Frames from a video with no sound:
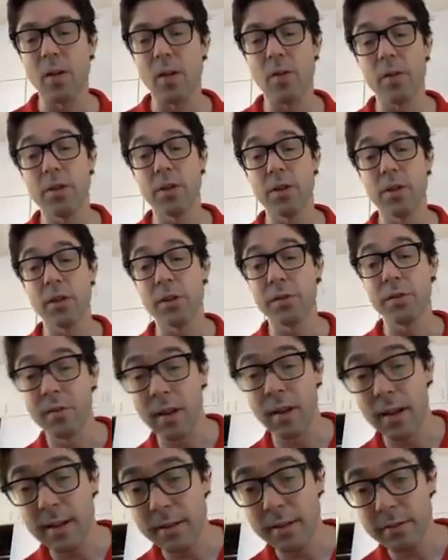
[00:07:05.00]
origins of
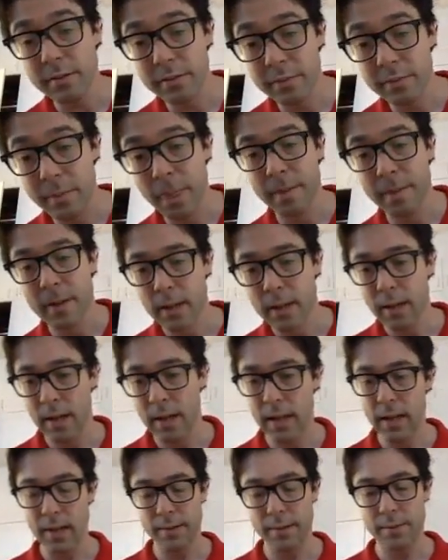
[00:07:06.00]
life.
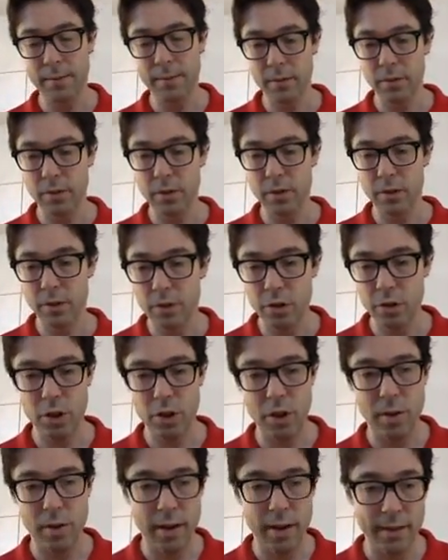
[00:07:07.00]
To
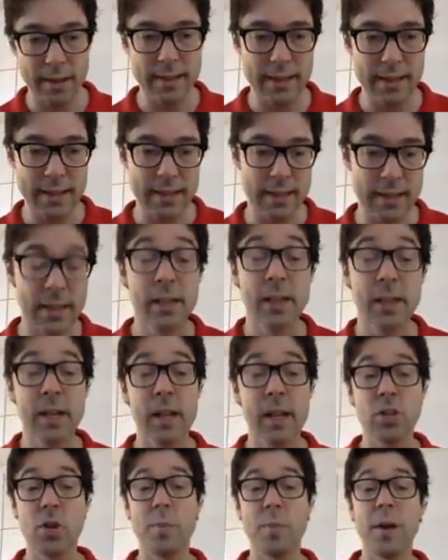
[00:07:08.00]
show how that is. And
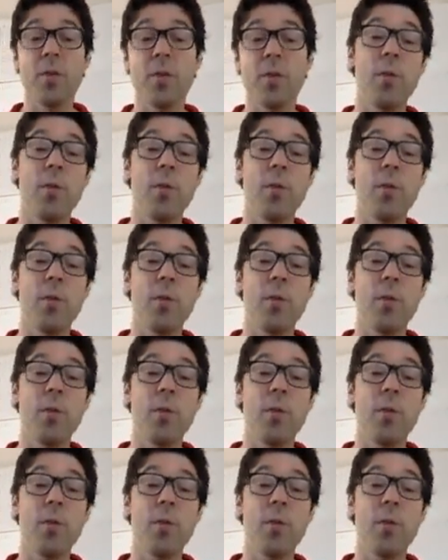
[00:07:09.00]
so, by the